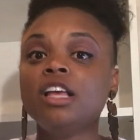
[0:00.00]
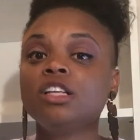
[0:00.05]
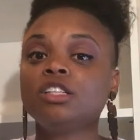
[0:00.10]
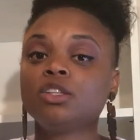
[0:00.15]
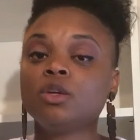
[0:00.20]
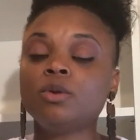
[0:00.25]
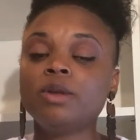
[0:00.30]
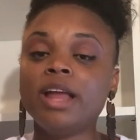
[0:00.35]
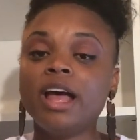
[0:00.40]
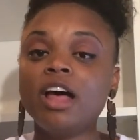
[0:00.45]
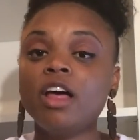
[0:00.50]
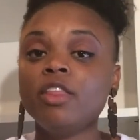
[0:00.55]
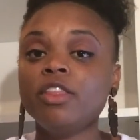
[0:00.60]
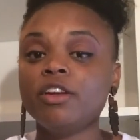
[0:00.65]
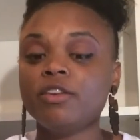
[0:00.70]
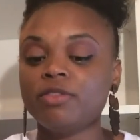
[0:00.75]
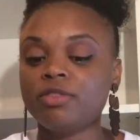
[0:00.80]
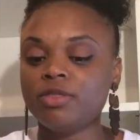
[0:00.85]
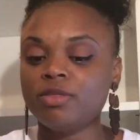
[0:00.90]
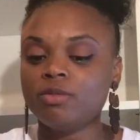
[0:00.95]
So now
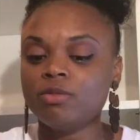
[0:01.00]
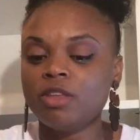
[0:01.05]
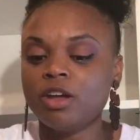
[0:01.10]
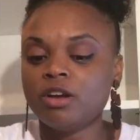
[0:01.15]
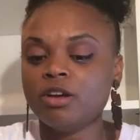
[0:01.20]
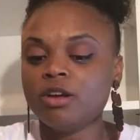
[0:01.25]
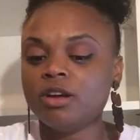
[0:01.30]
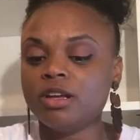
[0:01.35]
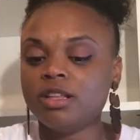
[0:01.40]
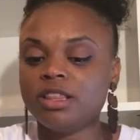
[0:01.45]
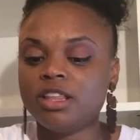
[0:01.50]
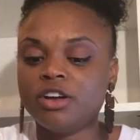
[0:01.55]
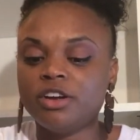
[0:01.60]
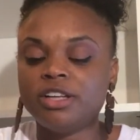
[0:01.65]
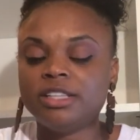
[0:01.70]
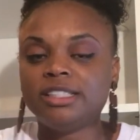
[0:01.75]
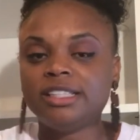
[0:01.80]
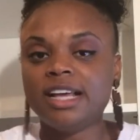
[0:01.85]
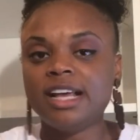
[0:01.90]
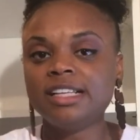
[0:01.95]
they're their their
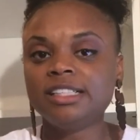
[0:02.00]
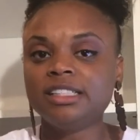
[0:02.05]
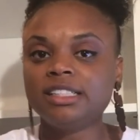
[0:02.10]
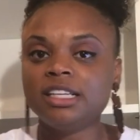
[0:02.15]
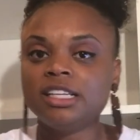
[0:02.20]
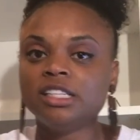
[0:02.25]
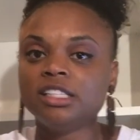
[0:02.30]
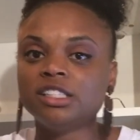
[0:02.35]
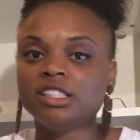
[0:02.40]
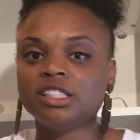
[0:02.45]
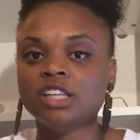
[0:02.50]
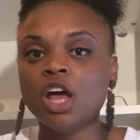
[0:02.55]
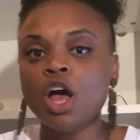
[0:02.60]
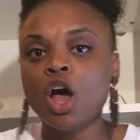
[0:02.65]
intestines